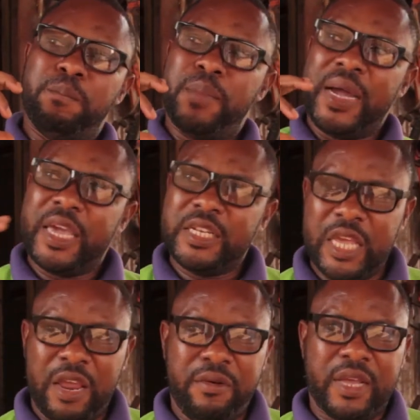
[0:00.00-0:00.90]
market
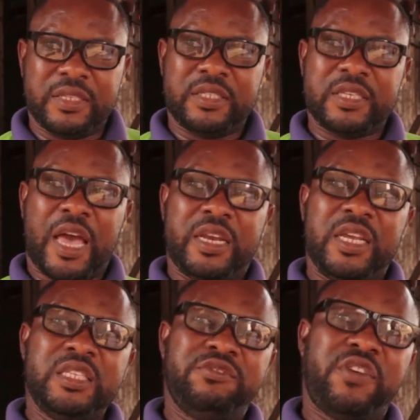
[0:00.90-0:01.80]
areas,
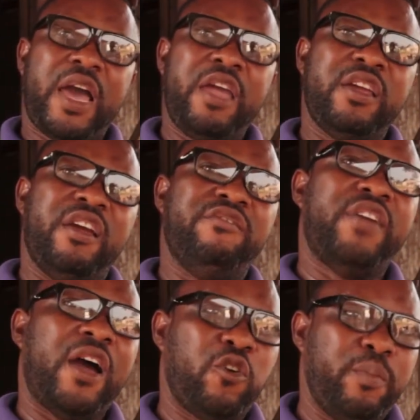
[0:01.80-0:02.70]
identifying
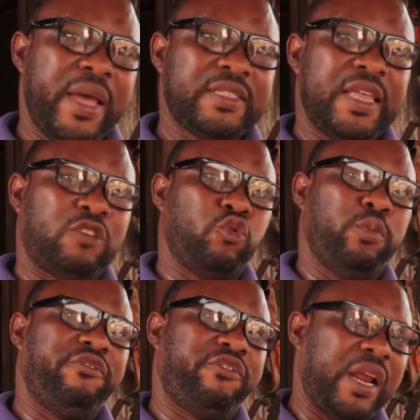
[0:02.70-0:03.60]
environments that will
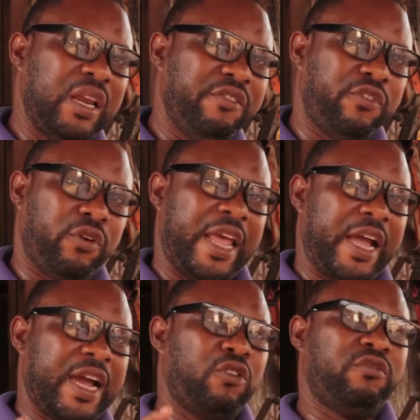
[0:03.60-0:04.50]
be friendly for the
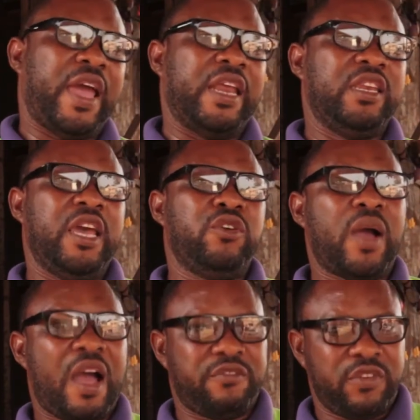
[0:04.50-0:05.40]
kind of idea you
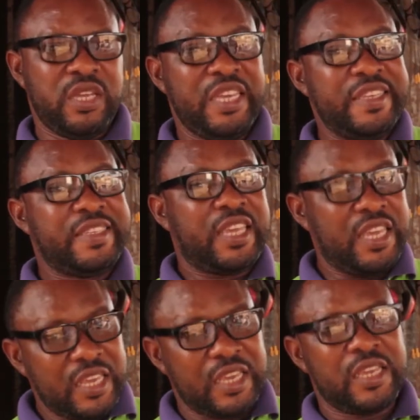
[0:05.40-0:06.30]
have is
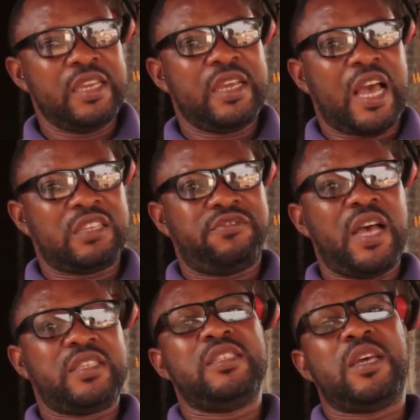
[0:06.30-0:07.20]
key as far
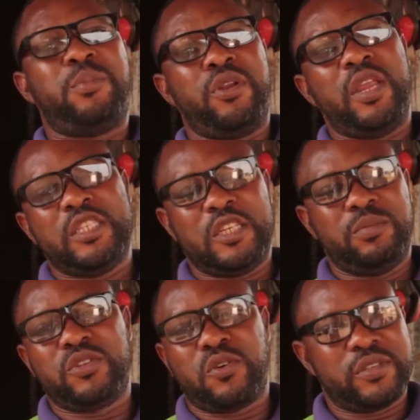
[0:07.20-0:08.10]
as entrepreneurship
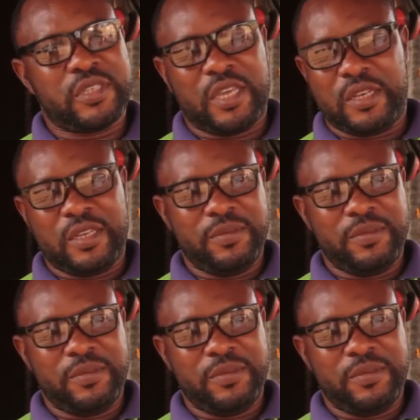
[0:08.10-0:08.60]
is concerned.